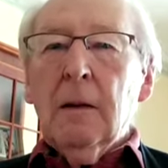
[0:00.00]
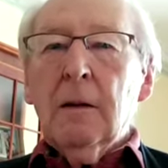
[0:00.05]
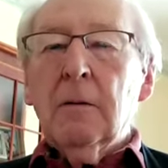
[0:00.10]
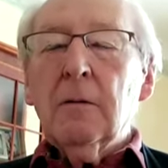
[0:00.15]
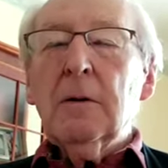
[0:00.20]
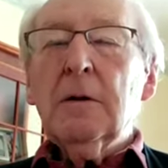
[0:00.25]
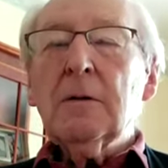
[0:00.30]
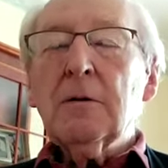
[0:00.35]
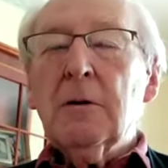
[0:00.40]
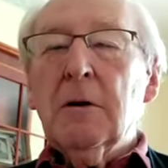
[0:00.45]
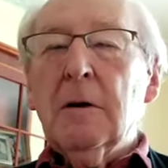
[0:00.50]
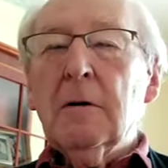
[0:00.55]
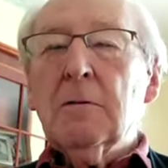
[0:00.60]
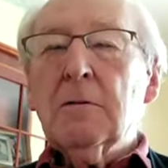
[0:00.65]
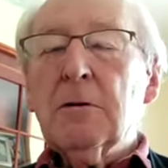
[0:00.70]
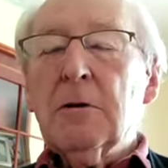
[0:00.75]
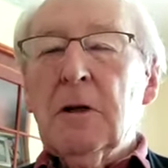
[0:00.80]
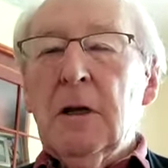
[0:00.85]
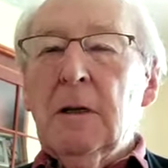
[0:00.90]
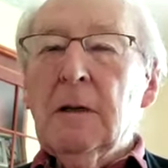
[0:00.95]
There is no
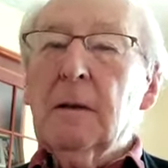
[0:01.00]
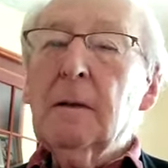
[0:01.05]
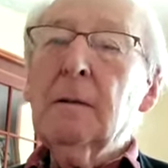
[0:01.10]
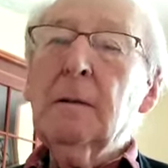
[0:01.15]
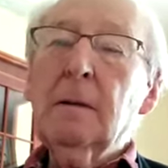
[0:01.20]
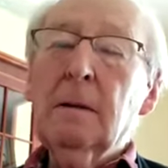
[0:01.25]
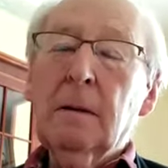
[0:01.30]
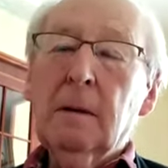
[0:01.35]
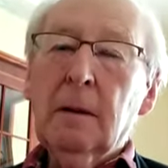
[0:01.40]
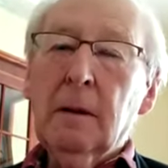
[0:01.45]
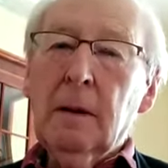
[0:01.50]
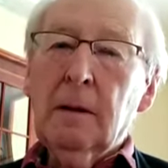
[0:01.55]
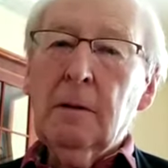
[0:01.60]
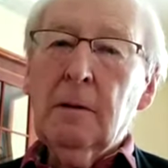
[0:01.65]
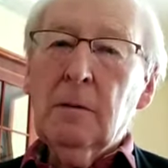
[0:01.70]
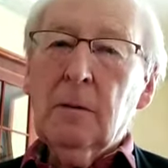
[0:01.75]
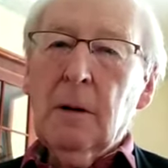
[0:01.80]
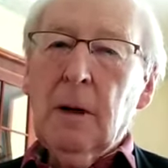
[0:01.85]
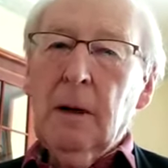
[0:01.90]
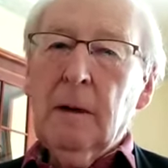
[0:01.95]
sin that
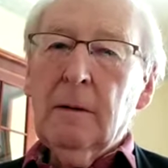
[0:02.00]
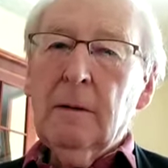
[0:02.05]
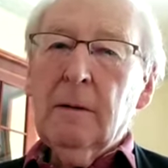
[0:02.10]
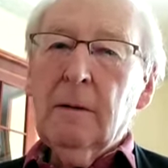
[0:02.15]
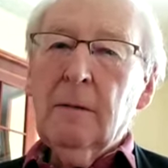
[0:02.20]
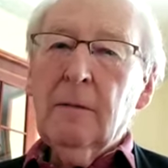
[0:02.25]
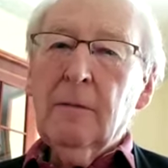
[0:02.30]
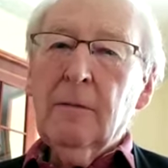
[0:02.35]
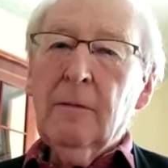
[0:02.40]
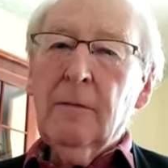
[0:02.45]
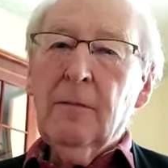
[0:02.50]
you can